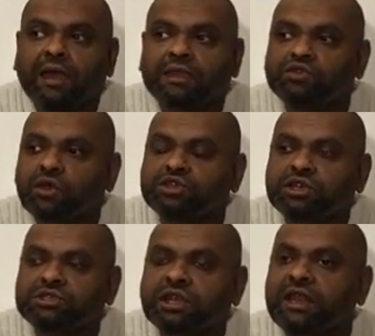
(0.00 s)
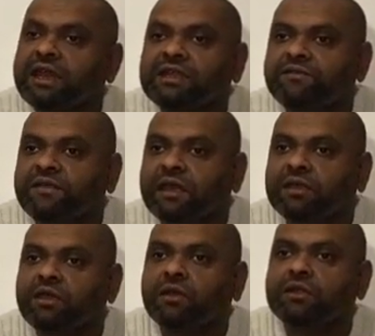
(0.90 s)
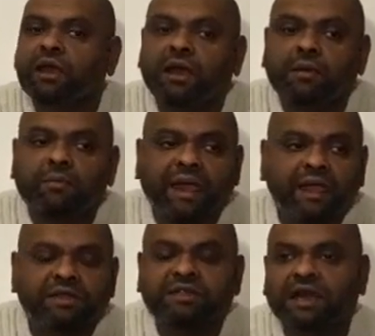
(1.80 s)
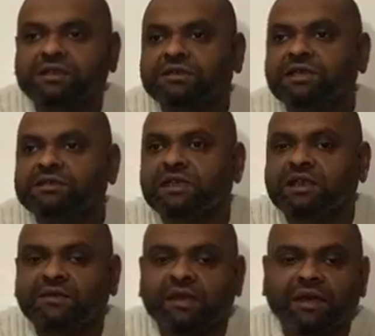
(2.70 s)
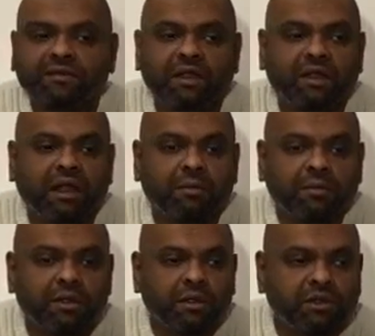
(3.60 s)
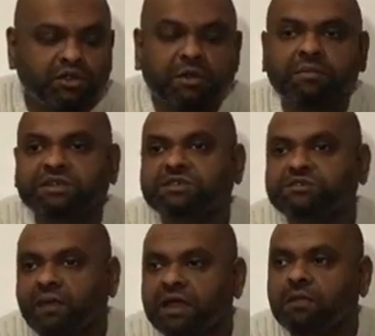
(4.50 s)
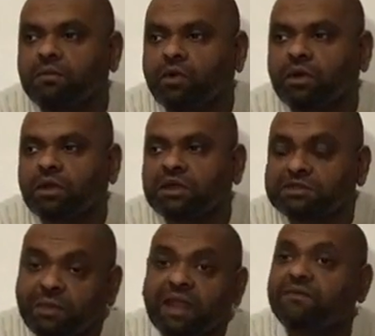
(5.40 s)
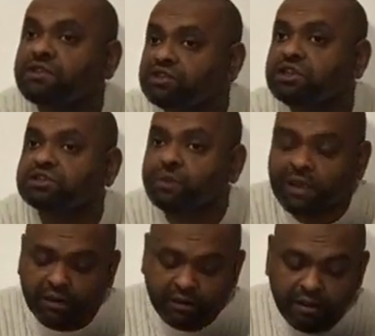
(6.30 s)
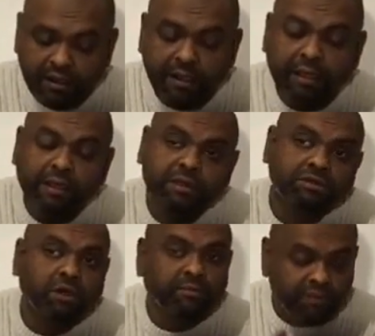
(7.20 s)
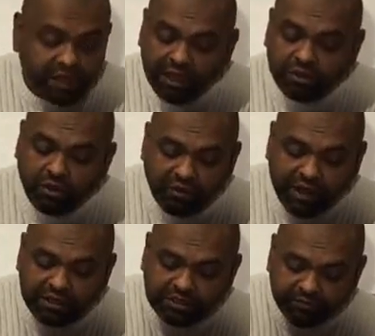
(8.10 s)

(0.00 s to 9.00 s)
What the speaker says: it's not just a negative thing. Paying taxes and like doing business by the book is beneficial as well. So yeah, you're right.